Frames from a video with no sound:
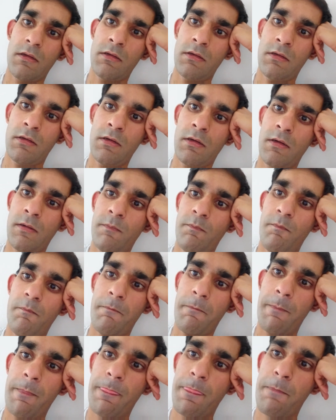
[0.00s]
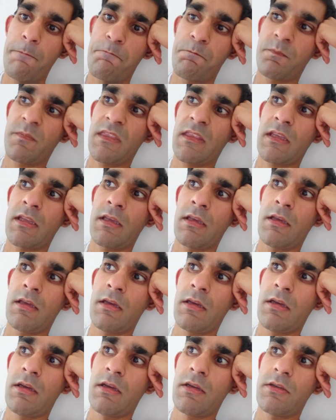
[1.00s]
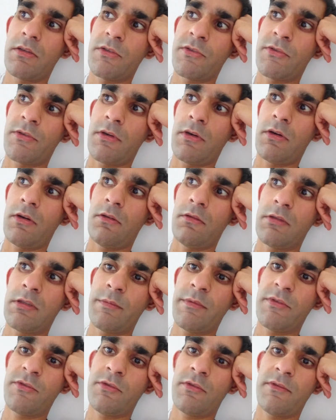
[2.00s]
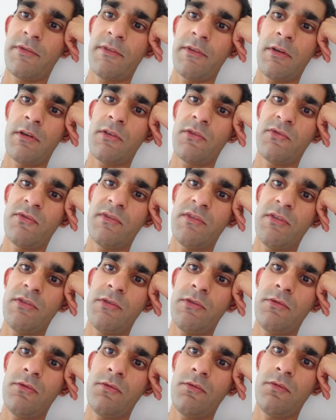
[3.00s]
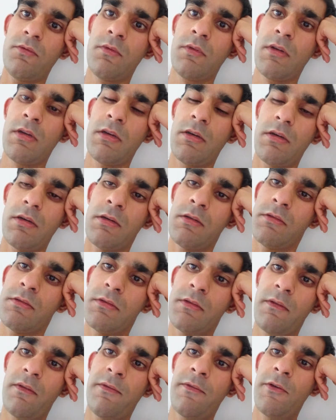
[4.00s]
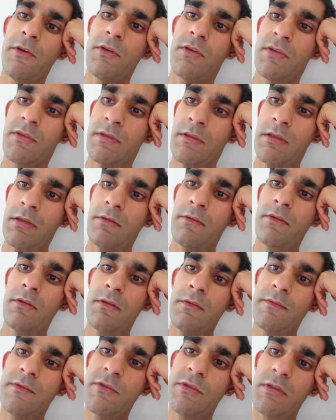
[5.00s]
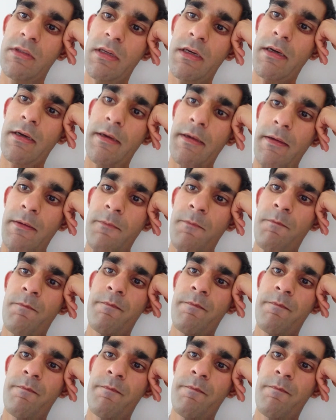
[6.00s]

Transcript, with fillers: Um, so, to be truthfully honest with you, on the 30th of July,